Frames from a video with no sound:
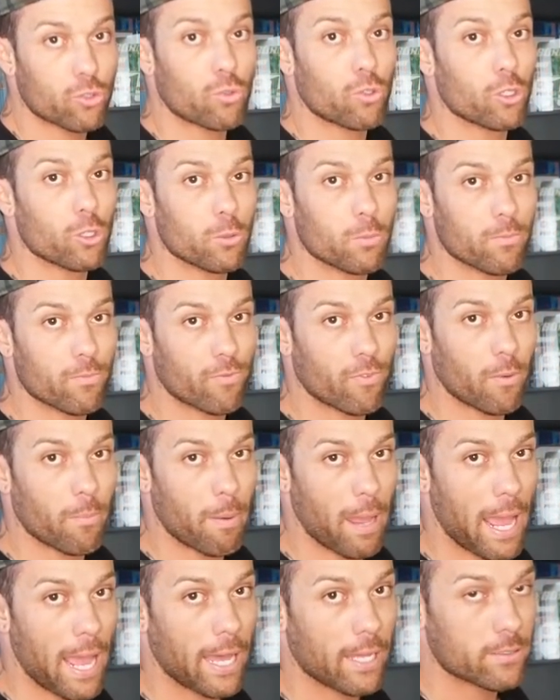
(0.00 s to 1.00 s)
room for
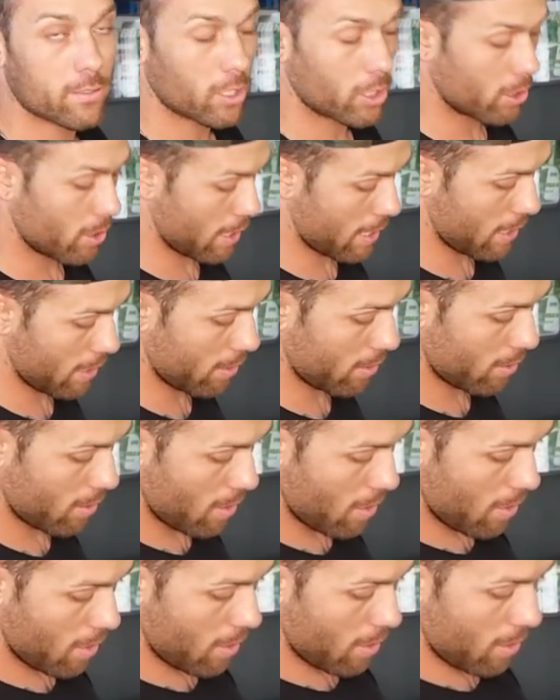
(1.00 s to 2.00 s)
pads underneath.
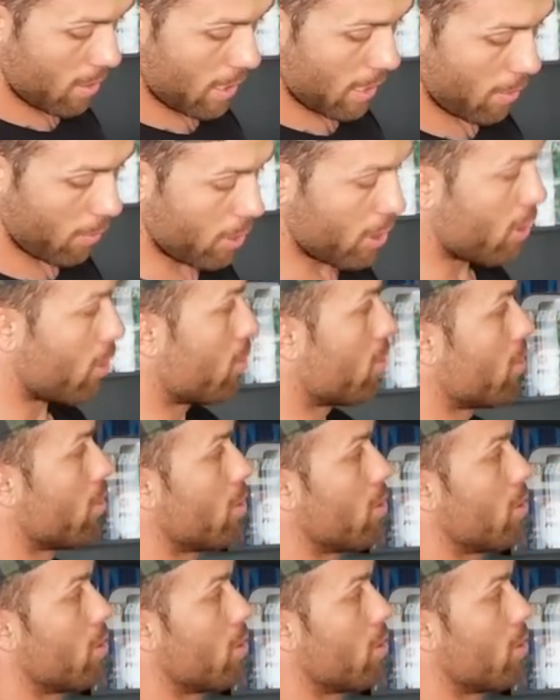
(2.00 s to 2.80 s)
This you, feels